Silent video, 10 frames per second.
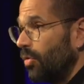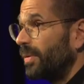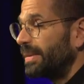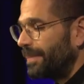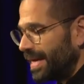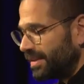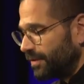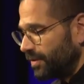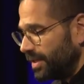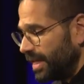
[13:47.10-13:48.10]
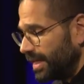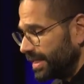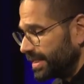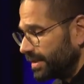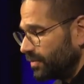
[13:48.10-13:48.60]
Over the past few
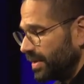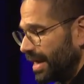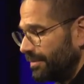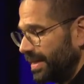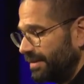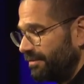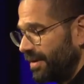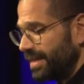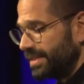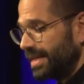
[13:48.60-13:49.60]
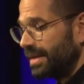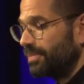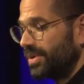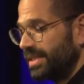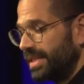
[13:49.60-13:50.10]
years, we have been facing an
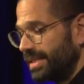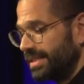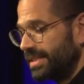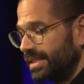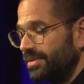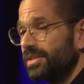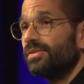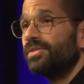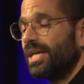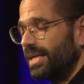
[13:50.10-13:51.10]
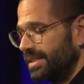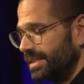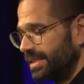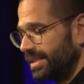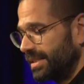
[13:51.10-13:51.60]
unprecedented series of
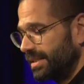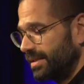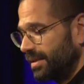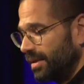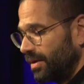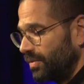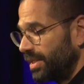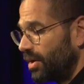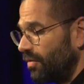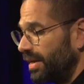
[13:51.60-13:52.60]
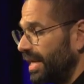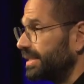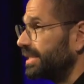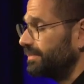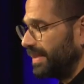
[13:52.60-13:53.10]
challenges with the
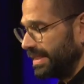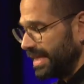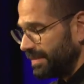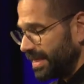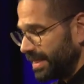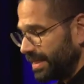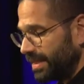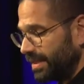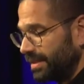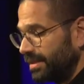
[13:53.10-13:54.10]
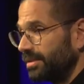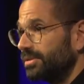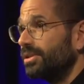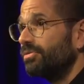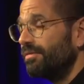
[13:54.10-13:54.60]
COVID-19 pandemic,
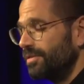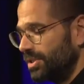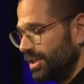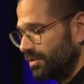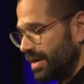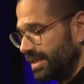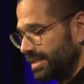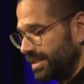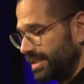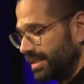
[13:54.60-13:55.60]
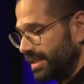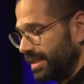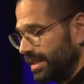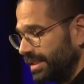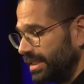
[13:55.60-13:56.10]
the refugee crisis,
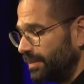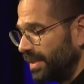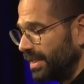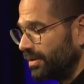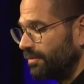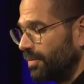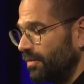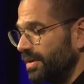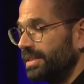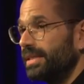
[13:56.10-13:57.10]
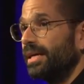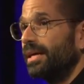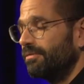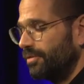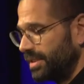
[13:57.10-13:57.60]
the deepening of poverty
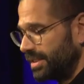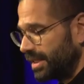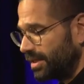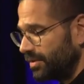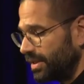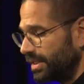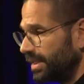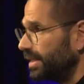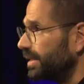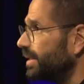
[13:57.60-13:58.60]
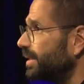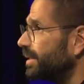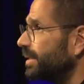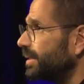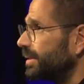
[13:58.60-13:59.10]
and food insecurity,
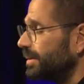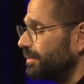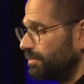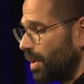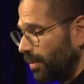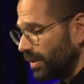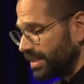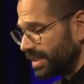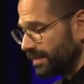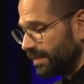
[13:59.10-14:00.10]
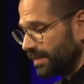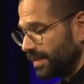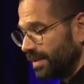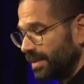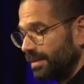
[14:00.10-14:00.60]
populism,
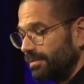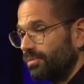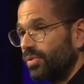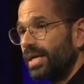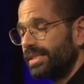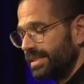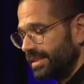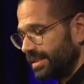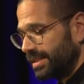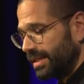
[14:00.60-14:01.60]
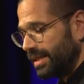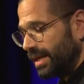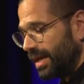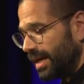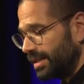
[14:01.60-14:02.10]
Brexit,
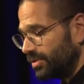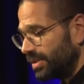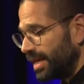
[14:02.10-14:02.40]
and